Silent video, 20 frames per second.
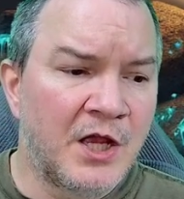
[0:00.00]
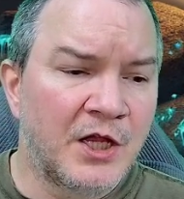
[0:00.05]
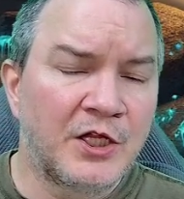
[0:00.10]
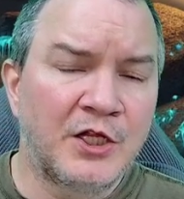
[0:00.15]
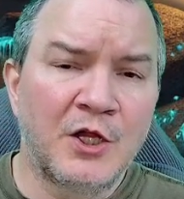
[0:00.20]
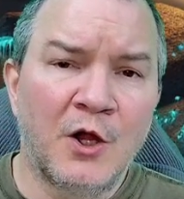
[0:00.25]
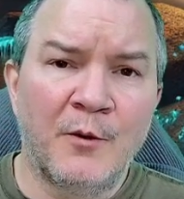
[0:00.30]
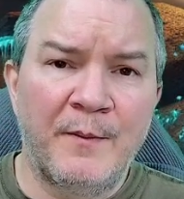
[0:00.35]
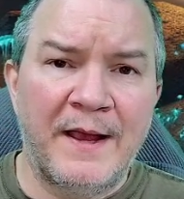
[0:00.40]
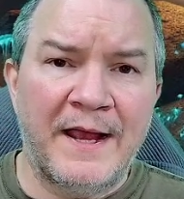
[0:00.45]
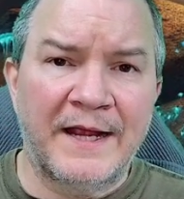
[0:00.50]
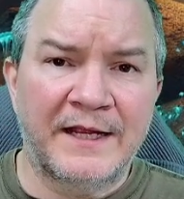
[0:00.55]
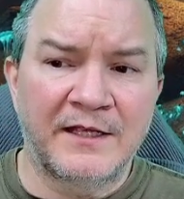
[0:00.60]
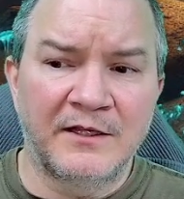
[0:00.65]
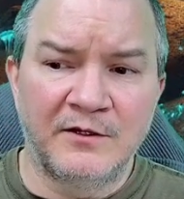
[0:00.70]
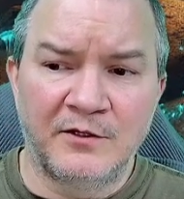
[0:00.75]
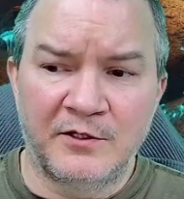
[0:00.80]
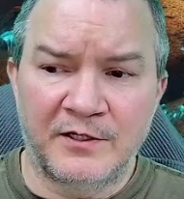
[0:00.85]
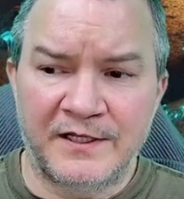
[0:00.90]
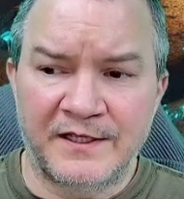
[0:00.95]
Go back
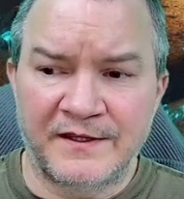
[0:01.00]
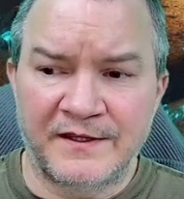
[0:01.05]
and look at